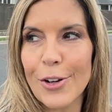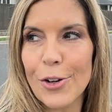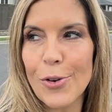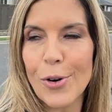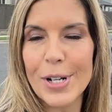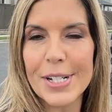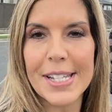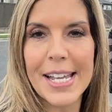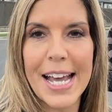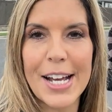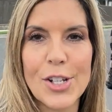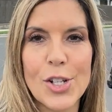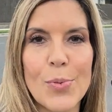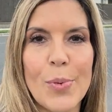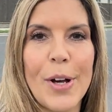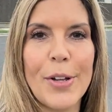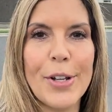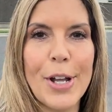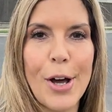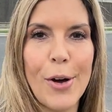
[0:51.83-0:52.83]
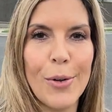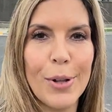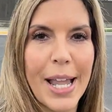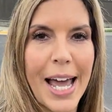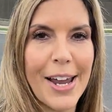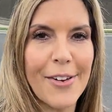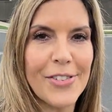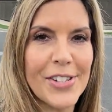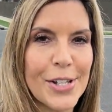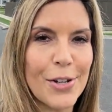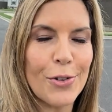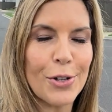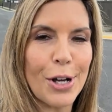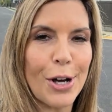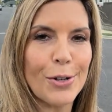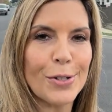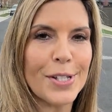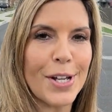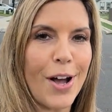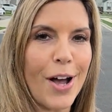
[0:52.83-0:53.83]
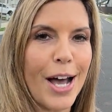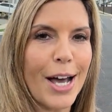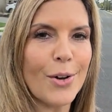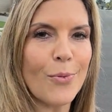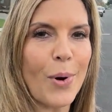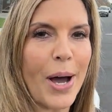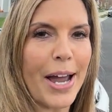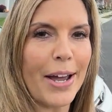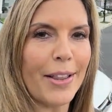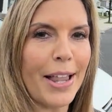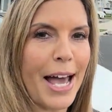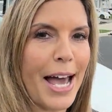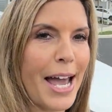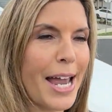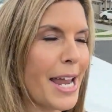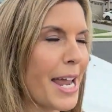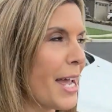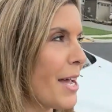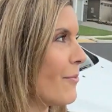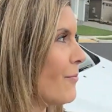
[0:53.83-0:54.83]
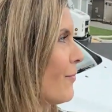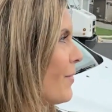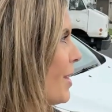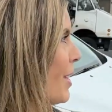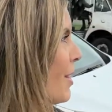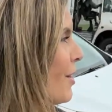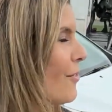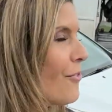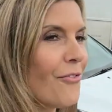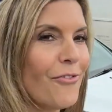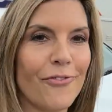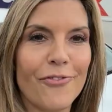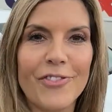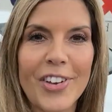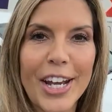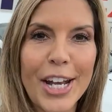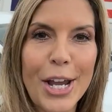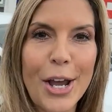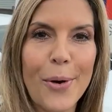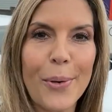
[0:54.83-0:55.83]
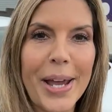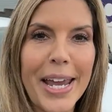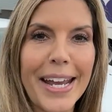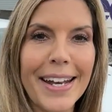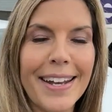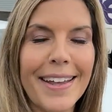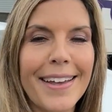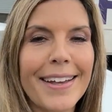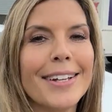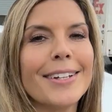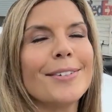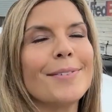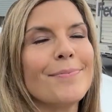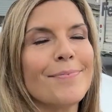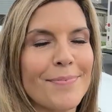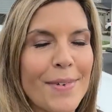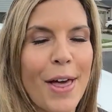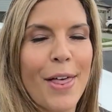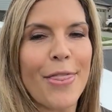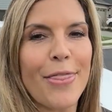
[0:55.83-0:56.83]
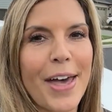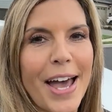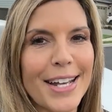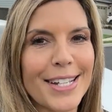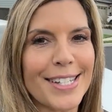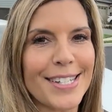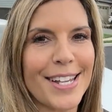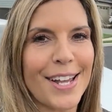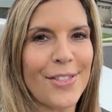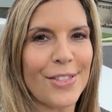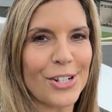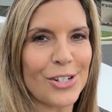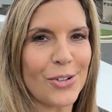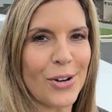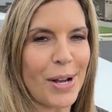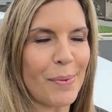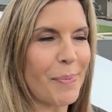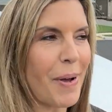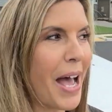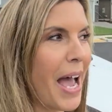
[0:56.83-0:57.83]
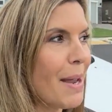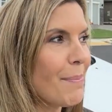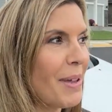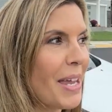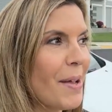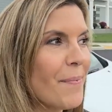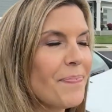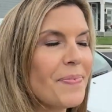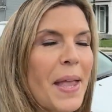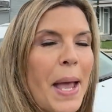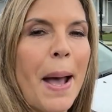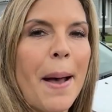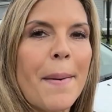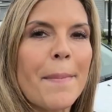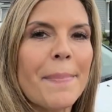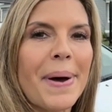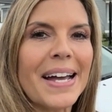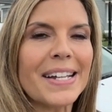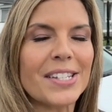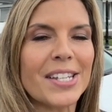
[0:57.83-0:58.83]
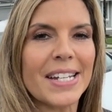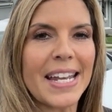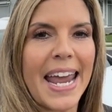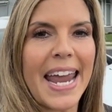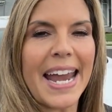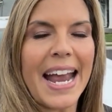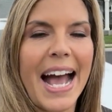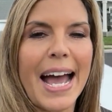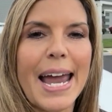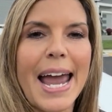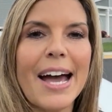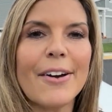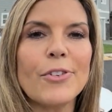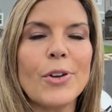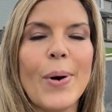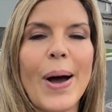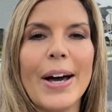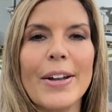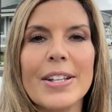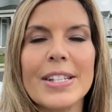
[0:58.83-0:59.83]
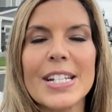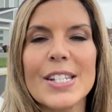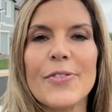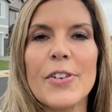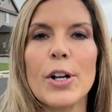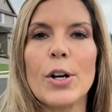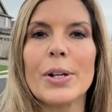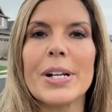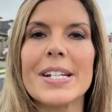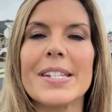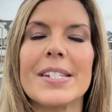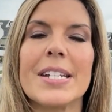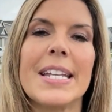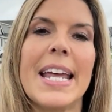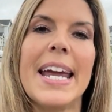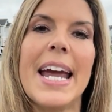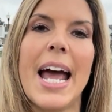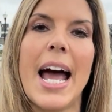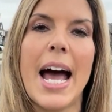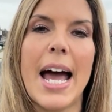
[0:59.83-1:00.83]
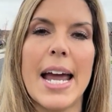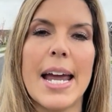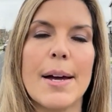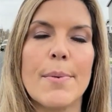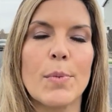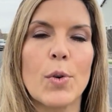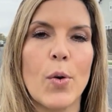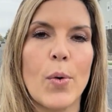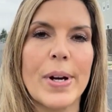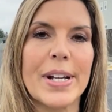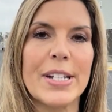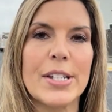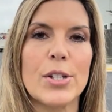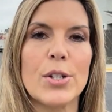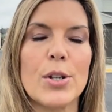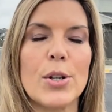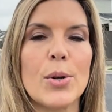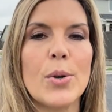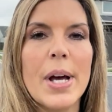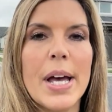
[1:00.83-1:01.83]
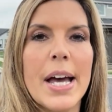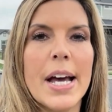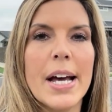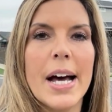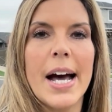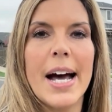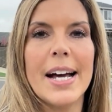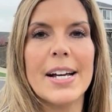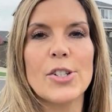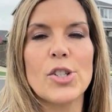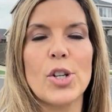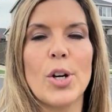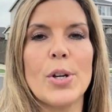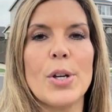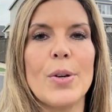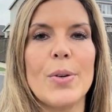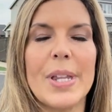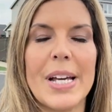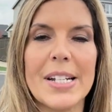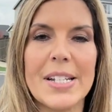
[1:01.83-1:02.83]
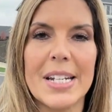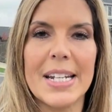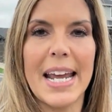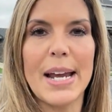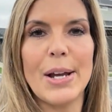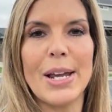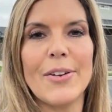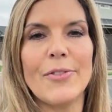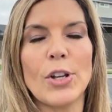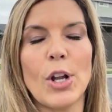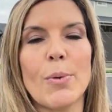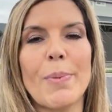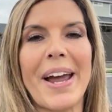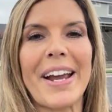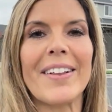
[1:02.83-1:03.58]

of course, as you all know, life still goes on while I am videoing, thus the truck behind me. But today I have you out in this video because today I am going to show you that today, even though my